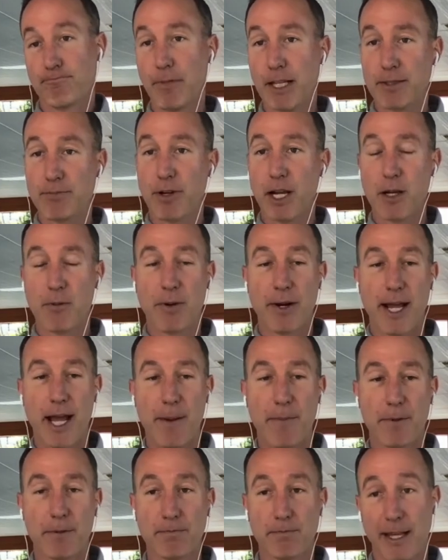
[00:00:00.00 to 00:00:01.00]
That's probably what
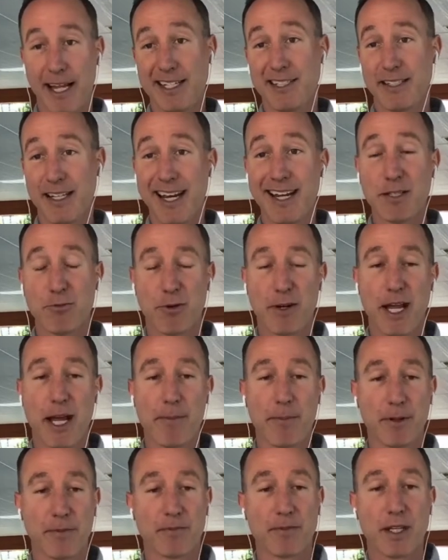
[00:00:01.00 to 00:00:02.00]
happened. Actually, that is what
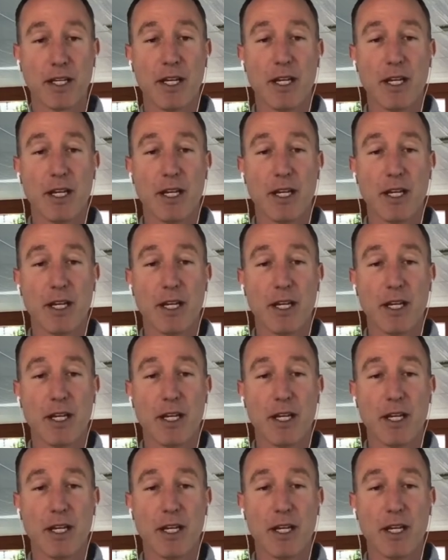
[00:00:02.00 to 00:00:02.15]
happened.